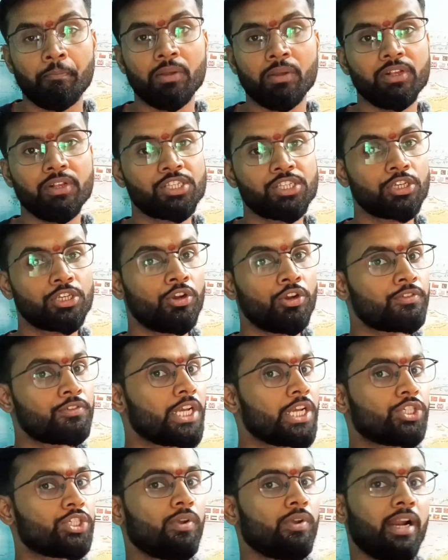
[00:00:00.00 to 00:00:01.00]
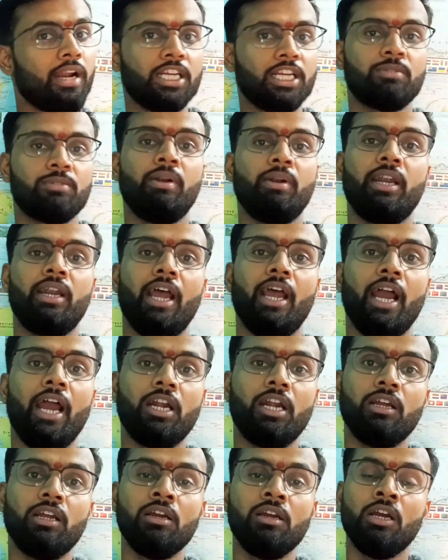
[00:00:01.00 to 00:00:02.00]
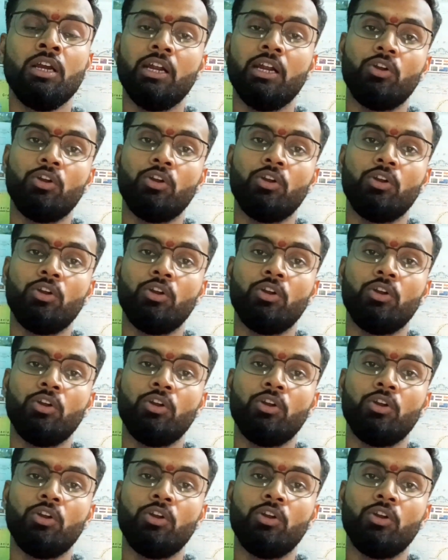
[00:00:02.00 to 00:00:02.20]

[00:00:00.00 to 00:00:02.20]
Prevention of Sexual Harassment Act